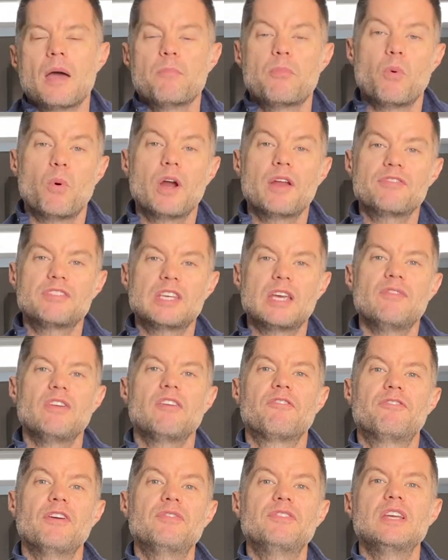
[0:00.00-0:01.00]
But what if
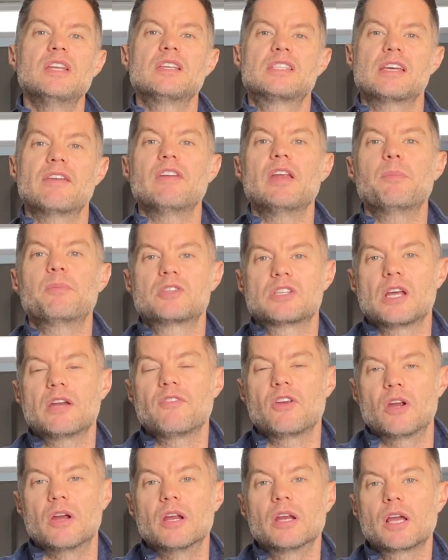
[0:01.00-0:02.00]
saving 50 to 70% of
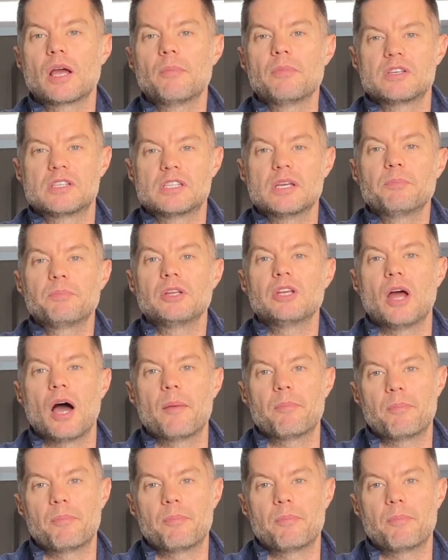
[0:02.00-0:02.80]
your income is simply not